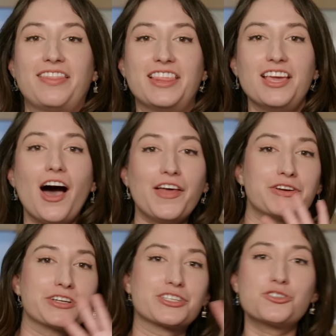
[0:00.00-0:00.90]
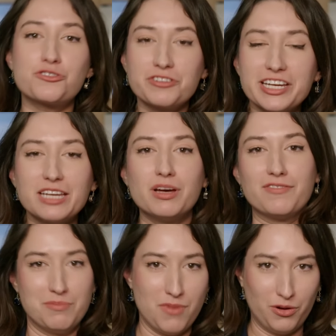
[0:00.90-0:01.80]
At the other extreme
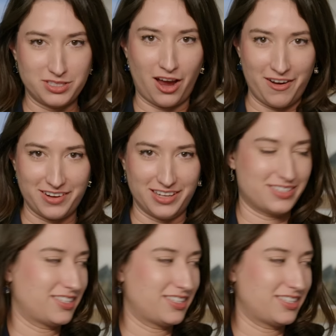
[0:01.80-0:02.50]
of the Mohs hardness